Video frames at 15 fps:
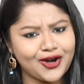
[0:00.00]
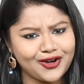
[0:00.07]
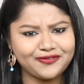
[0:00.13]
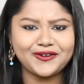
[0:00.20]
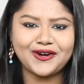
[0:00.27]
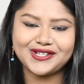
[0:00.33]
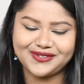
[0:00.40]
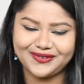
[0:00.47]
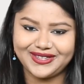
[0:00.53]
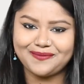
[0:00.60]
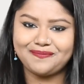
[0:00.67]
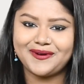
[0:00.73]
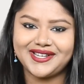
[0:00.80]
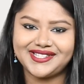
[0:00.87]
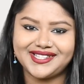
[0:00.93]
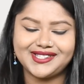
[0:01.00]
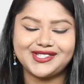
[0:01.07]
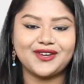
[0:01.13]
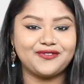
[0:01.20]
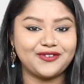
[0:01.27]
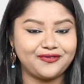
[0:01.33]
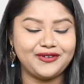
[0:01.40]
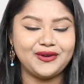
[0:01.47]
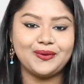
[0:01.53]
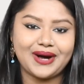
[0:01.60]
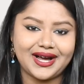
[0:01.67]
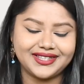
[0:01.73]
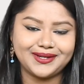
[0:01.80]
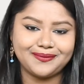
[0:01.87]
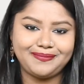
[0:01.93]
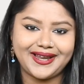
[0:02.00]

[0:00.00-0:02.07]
Of course, with the presence of a few other